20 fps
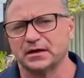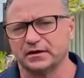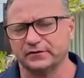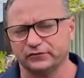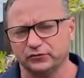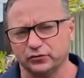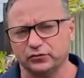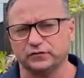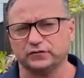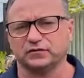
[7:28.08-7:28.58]

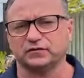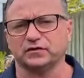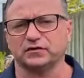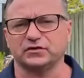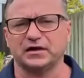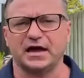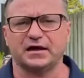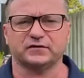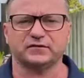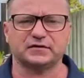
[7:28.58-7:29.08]
If you're interested in
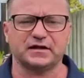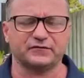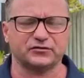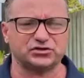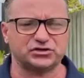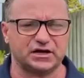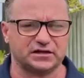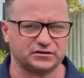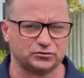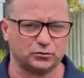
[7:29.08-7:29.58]
that, just have a
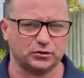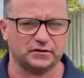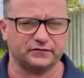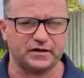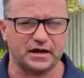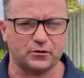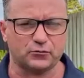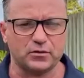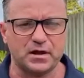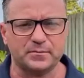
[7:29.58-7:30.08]
chat to one of
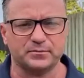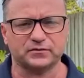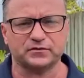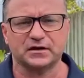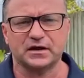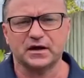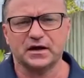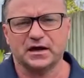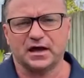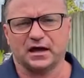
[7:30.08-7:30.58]
our reps
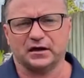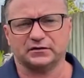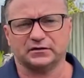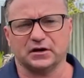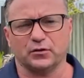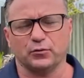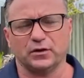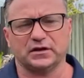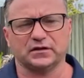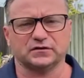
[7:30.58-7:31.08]
and
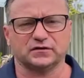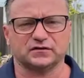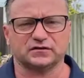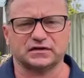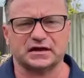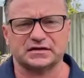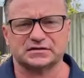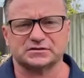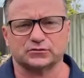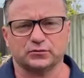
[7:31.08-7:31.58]
we can
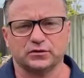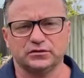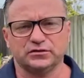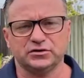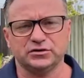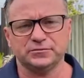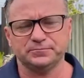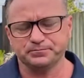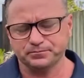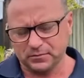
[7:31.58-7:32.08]
discuss it with
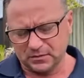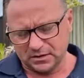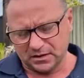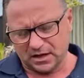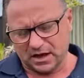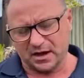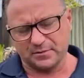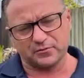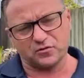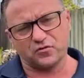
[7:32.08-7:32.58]
you.
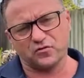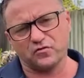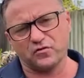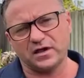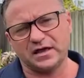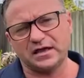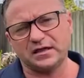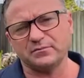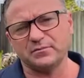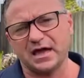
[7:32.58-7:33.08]

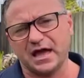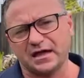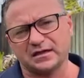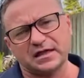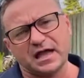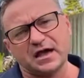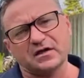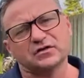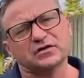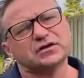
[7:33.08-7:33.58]
Cream
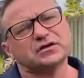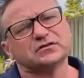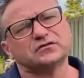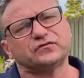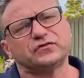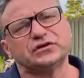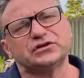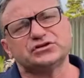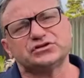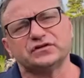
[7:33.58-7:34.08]
and elegance
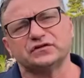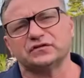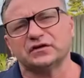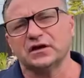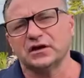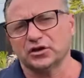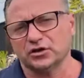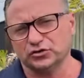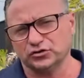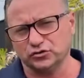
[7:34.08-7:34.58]
finishes
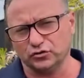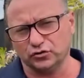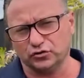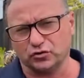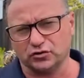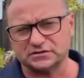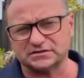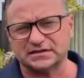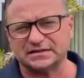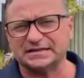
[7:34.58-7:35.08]
do
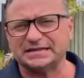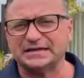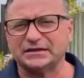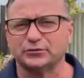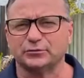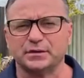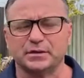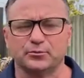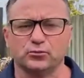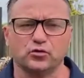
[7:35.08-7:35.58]
cost a
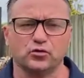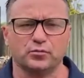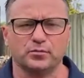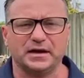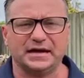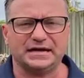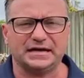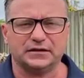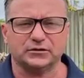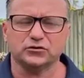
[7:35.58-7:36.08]
little bit more
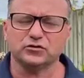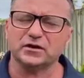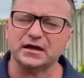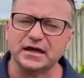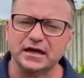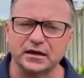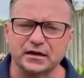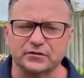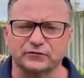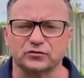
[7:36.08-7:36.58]
money. Not a
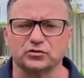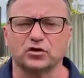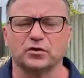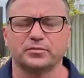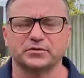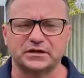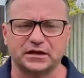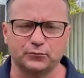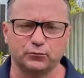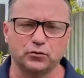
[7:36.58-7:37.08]
heck of a lot,
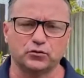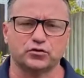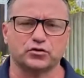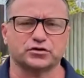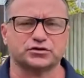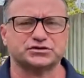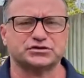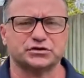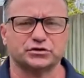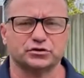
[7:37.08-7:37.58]
but they will
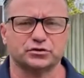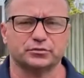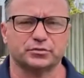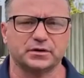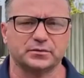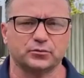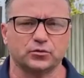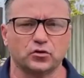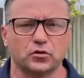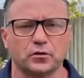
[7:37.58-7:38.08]
cost you a little
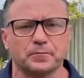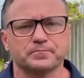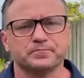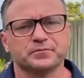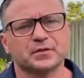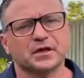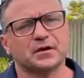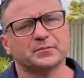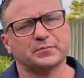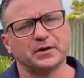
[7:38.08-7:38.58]
bit more.
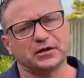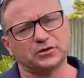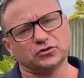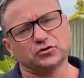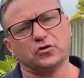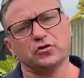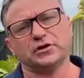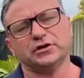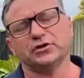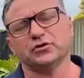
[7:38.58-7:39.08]
But
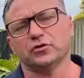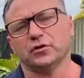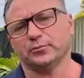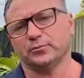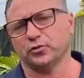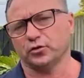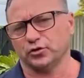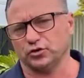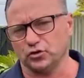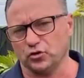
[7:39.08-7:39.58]

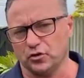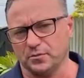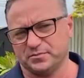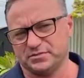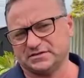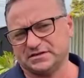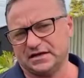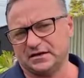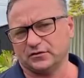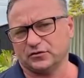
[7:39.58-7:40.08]

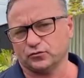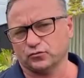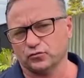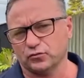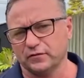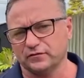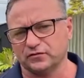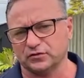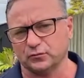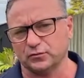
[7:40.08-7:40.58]
99.9% of the
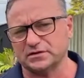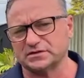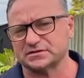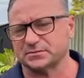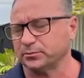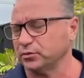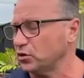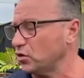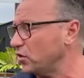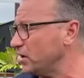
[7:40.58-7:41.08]
roofs that we
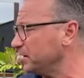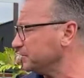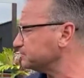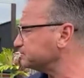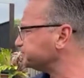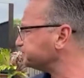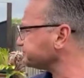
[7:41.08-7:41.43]
supply,